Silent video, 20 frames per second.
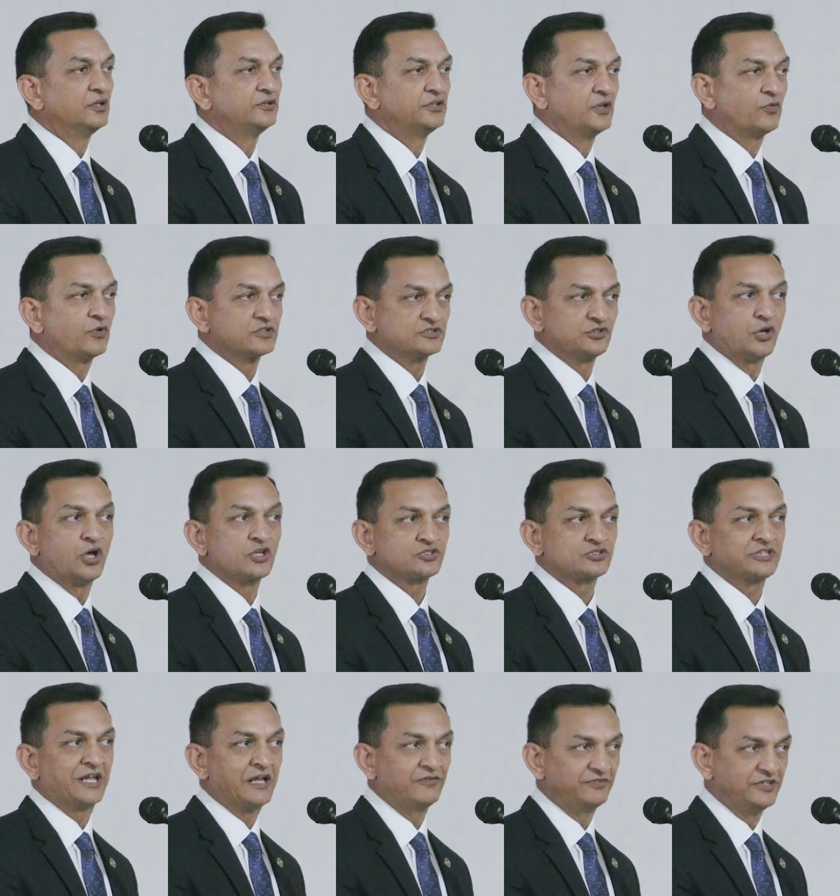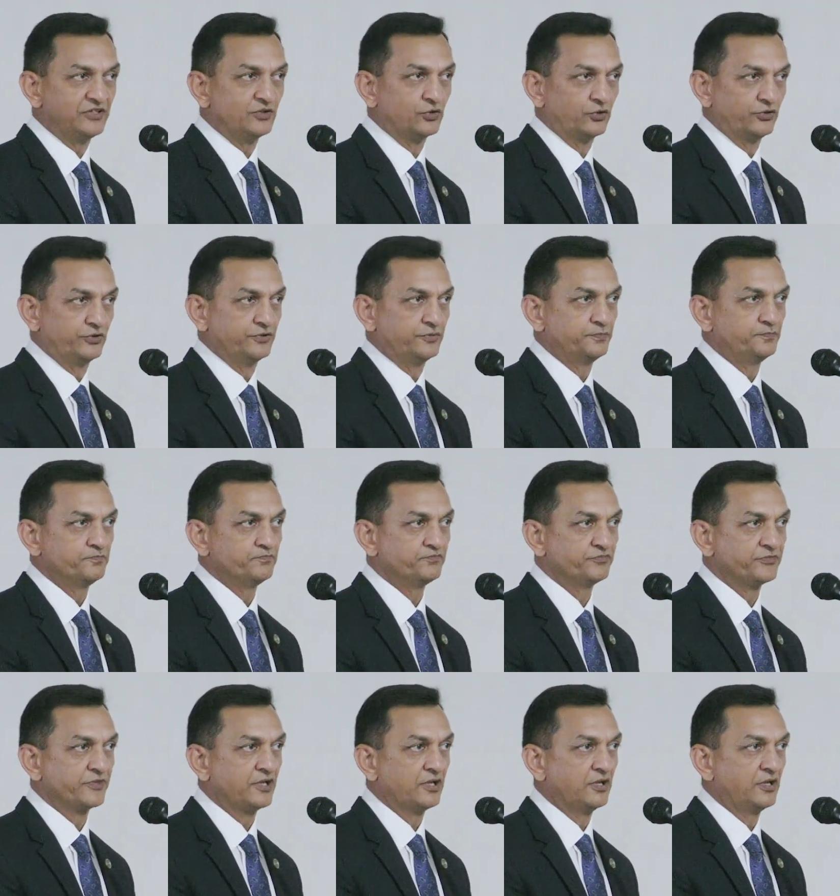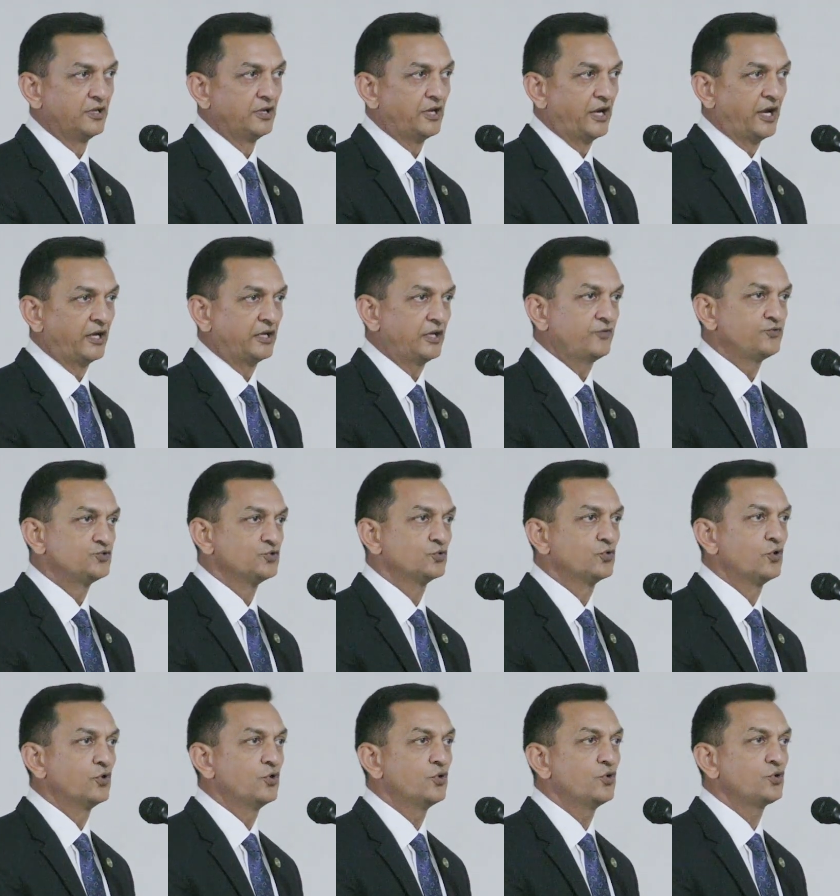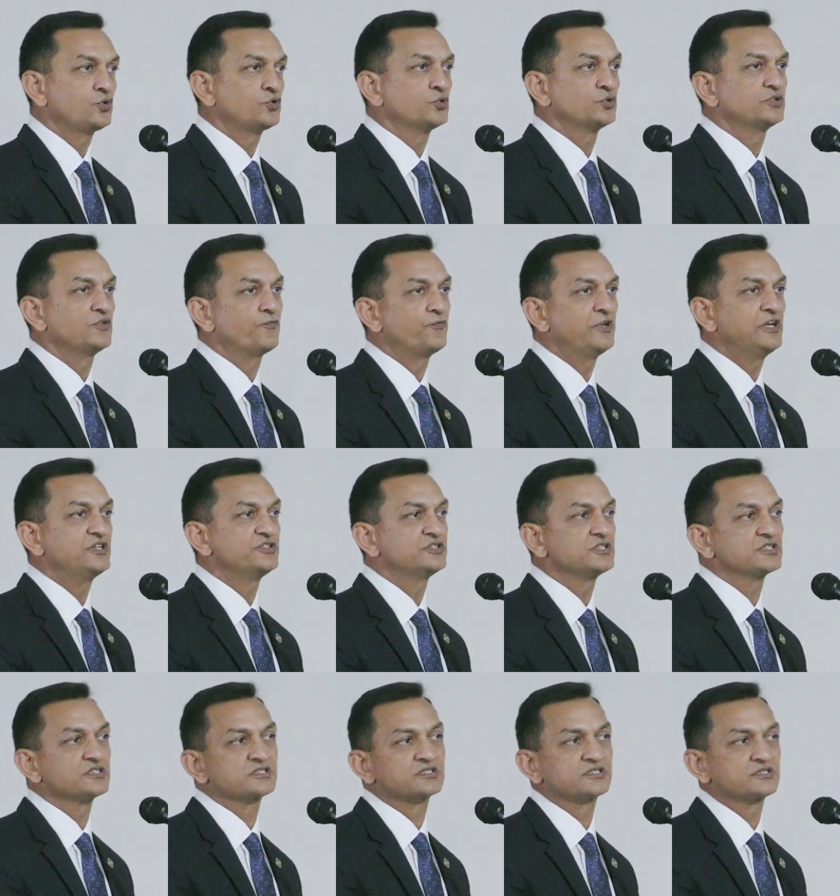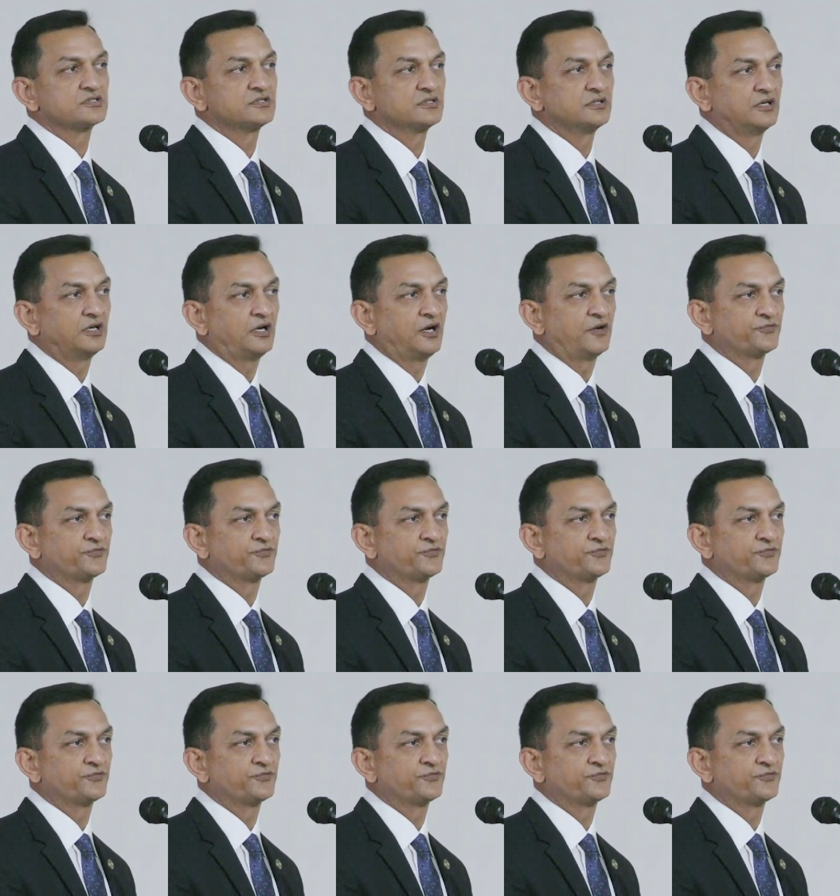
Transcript: there was lost livelihood. And if you go to the villages